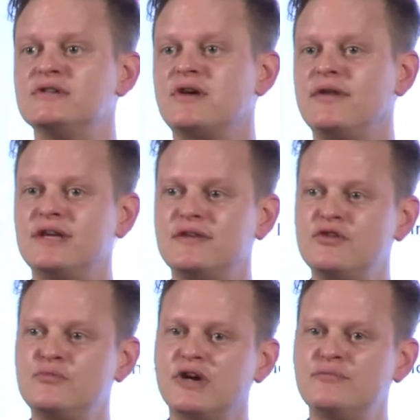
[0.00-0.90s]
So I think
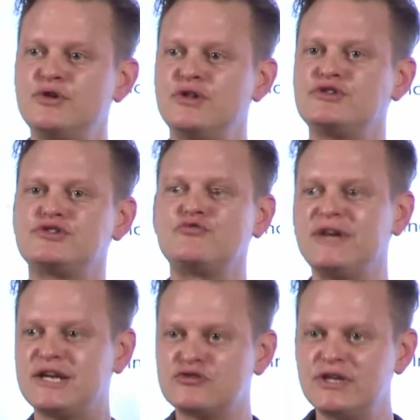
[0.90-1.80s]
if you put those
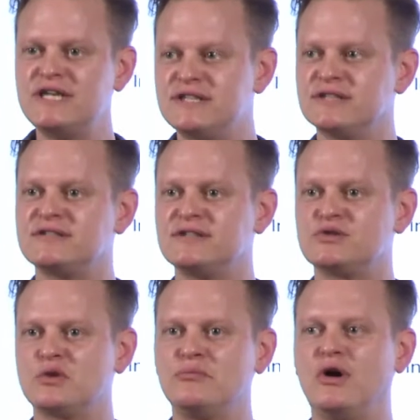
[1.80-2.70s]
three ingredients
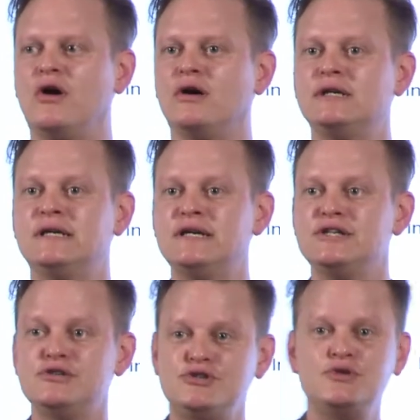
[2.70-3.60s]
into a pot,
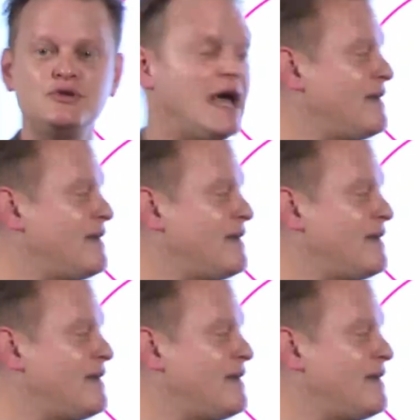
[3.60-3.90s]
you do